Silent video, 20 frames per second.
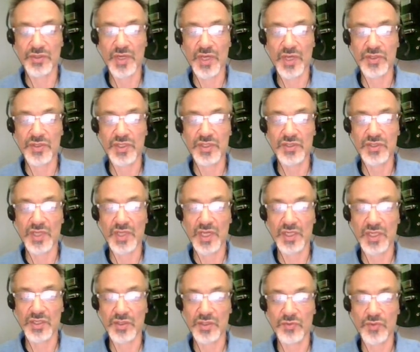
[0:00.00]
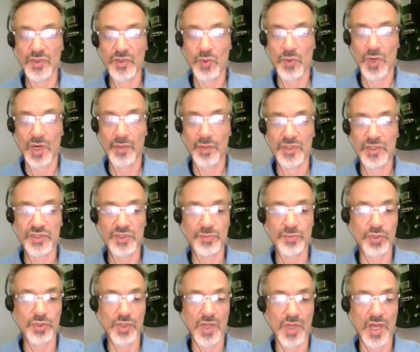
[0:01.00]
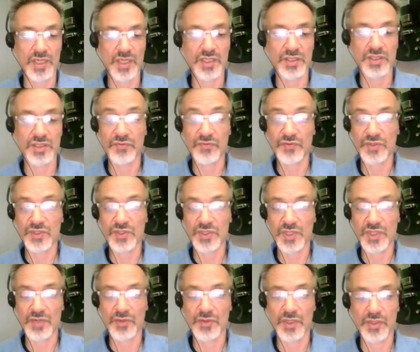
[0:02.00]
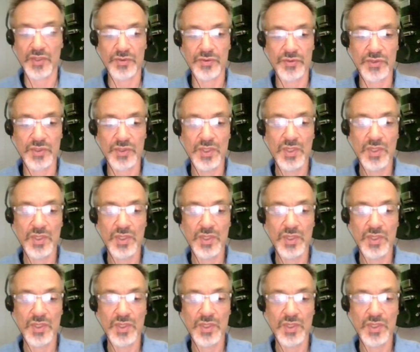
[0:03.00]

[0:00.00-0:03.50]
how these handling requirements apply in different scenarios.